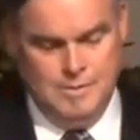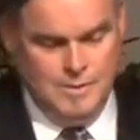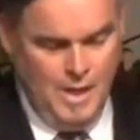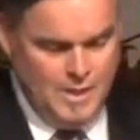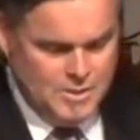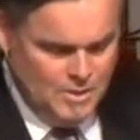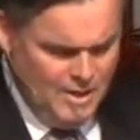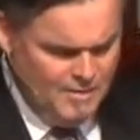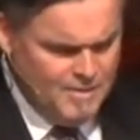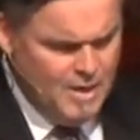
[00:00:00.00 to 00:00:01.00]
God so
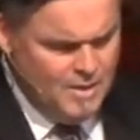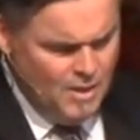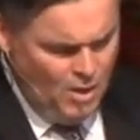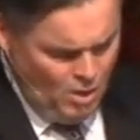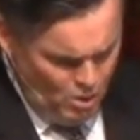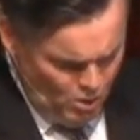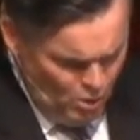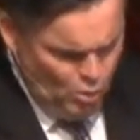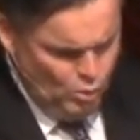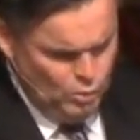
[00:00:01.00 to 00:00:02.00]
loved the
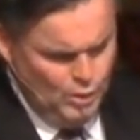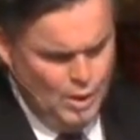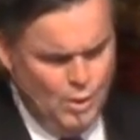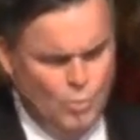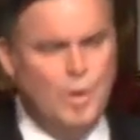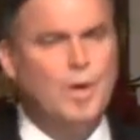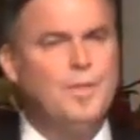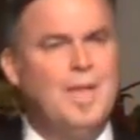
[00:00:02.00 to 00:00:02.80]
whole world